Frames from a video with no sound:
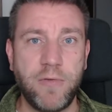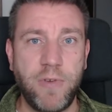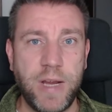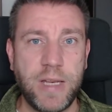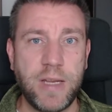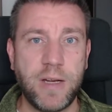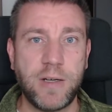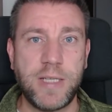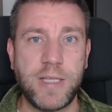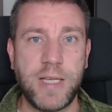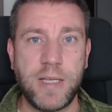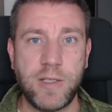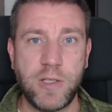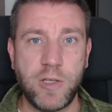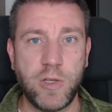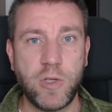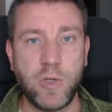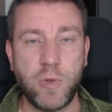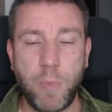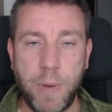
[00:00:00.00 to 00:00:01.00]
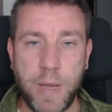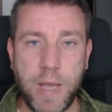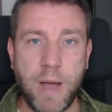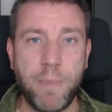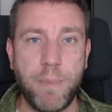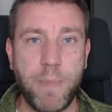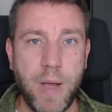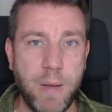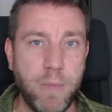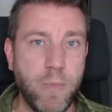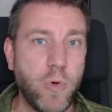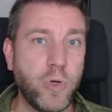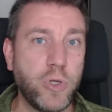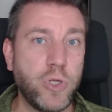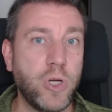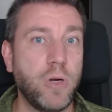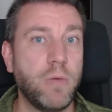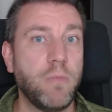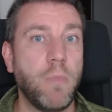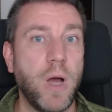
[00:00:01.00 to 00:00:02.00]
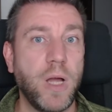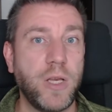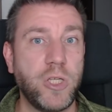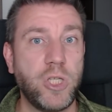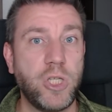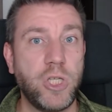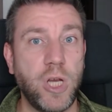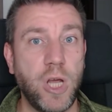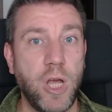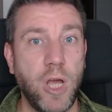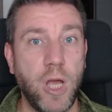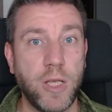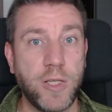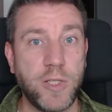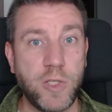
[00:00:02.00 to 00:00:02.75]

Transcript: radar sensor to pick up my motion much uh,